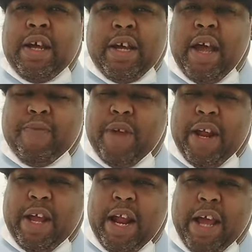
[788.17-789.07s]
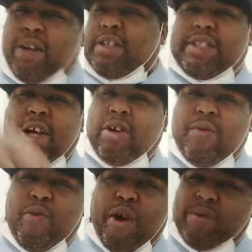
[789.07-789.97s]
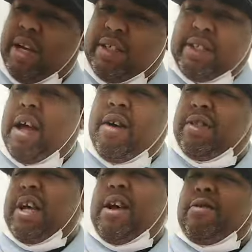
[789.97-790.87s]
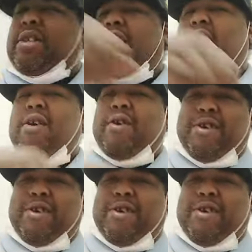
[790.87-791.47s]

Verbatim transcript: kept they they couldn't sell no more. He was like sell, sell, sell.